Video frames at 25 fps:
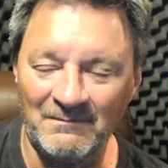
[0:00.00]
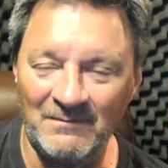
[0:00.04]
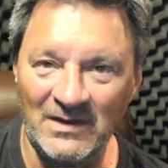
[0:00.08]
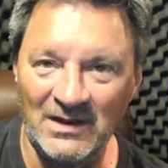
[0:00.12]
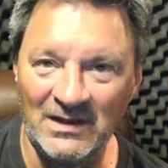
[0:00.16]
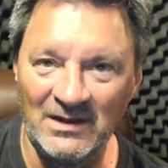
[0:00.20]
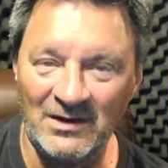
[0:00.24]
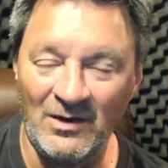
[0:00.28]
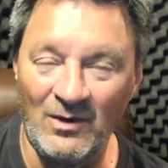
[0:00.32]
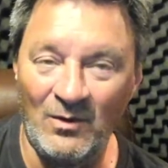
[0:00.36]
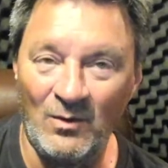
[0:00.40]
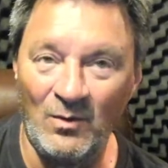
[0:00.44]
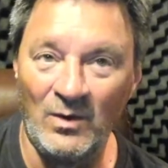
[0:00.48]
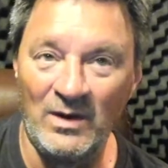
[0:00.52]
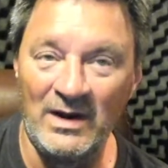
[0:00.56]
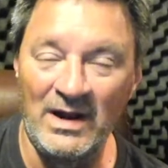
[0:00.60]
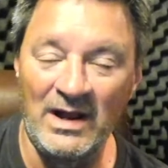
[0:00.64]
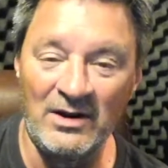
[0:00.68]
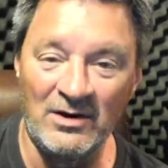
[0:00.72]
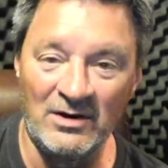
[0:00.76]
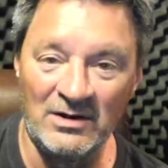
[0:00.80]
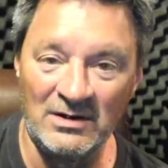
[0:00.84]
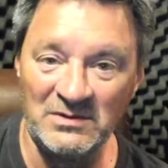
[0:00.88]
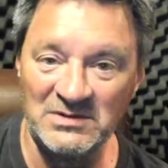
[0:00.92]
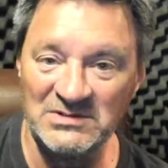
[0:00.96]
You know, when I
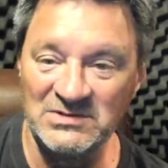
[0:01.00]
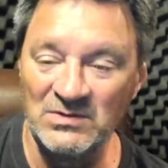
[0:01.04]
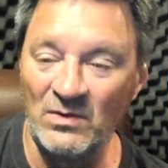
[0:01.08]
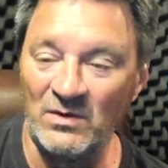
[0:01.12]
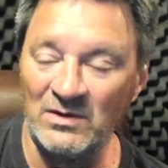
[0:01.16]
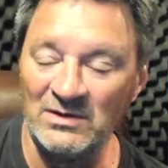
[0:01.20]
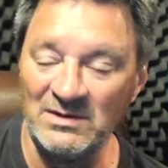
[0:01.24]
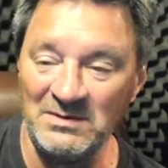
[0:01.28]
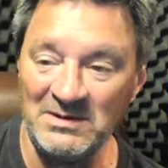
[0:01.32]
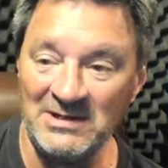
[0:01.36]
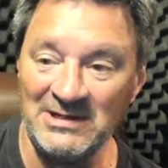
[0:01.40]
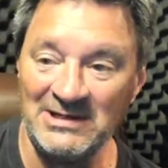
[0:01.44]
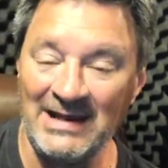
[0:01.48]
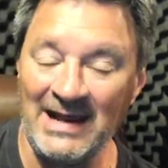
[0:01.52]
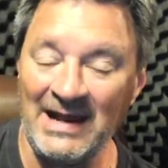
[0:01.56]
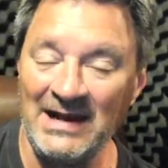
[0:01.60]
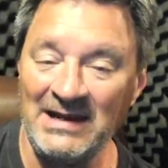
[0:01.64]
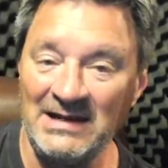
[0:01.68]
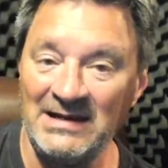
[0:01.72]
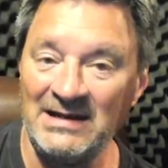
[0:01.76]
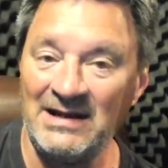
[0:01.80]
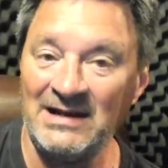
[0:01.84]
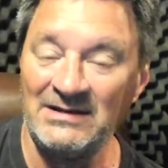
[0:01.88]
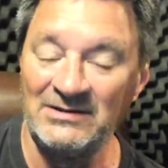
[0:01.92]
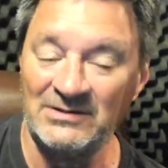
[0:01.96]
heard it was going to be
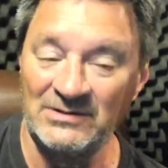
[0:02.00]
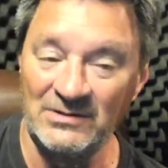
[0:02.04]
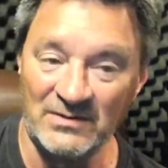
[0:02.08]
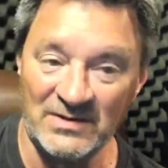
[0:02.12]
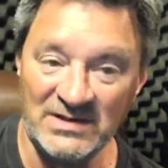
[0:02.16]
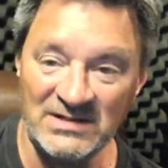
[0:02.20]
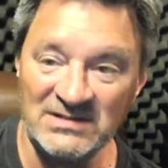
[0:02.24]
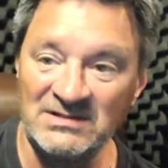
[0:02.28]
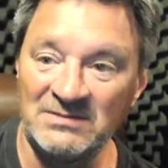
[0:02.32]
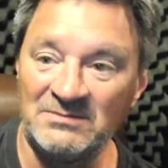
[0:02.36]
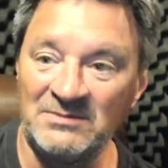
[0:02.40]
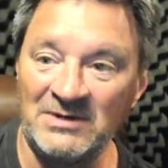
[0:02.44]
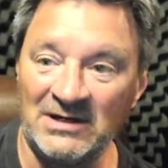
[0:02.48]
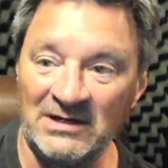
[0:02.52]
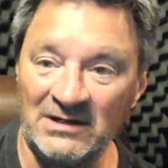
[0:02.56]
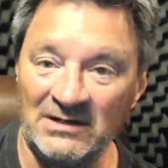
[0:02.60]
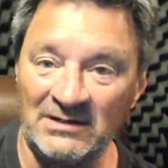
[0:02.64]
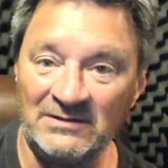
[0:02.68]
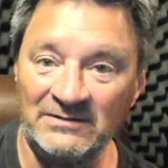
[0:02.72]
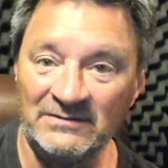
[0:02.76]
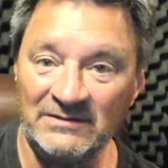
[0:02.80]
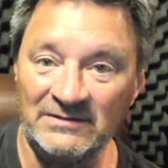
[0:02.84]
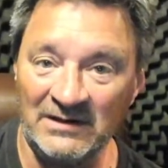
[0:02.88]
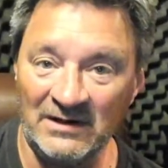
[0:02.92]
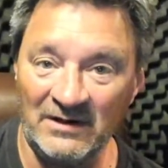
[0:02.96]
ninety-nine degrees
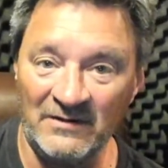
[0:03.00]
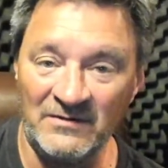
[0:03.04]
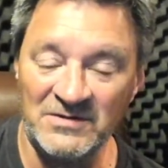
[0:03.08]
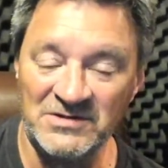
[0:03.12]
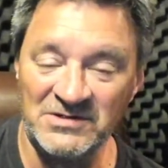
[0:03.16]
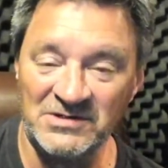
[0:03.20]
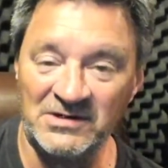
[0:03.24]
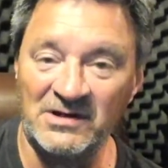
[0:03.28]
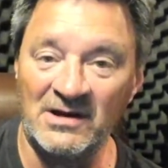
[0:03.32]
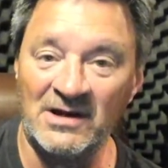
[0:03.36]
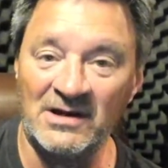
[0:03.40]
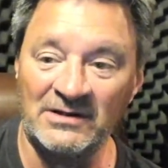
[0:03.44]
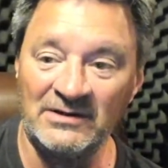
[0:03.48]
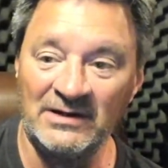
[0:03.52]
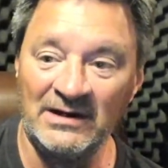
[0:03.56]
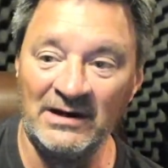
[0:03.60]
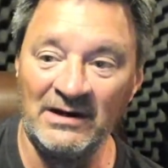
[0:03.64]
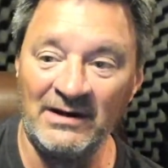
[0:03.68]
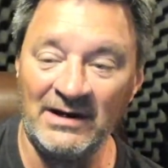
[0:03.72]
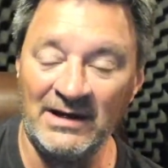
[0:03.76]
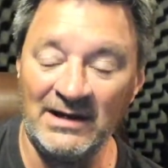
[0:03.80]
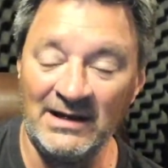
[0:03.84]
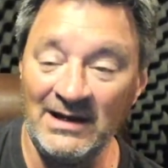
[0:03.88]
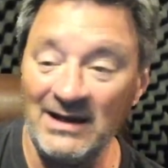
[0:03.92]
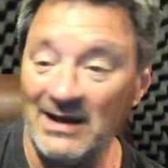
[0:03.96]
tomorrow here in the Chicago
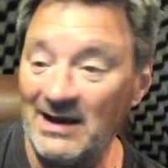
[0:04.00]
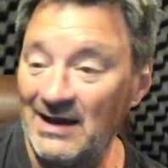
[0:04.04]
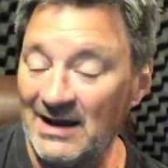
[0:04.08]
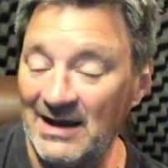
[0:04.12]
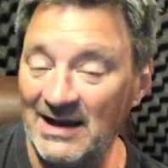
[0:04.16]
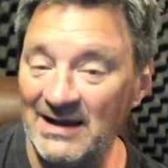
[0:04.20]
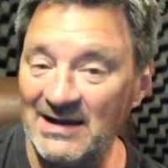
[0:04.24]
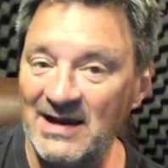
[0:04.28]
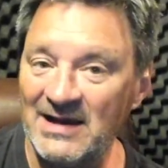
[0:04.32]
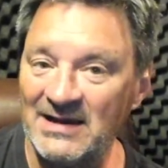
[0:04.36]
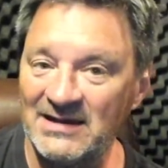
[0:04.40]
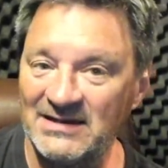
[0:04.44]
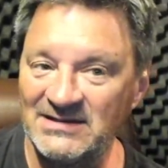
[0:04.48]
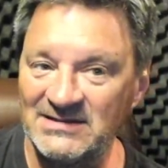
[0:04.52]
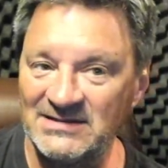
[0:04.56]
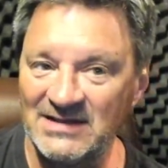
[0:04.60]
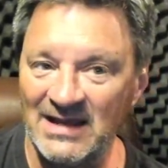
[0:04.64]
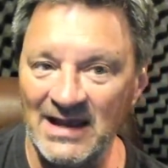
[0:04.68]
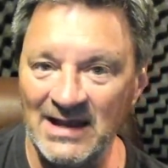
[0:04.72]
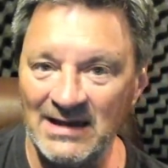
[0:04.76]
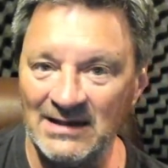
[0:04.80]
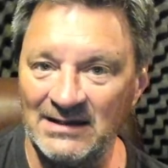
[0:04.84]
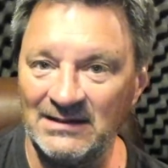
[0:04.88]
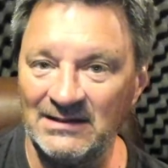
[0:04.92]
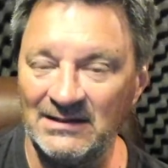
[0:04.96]
area, I got
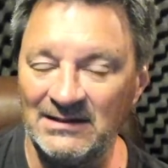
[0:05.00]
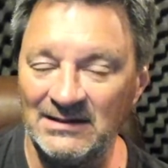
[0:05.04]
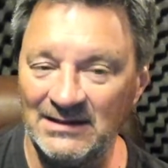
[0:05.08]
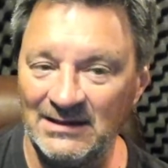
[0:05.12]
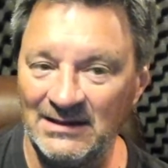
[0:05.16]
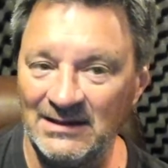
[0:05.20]
excited.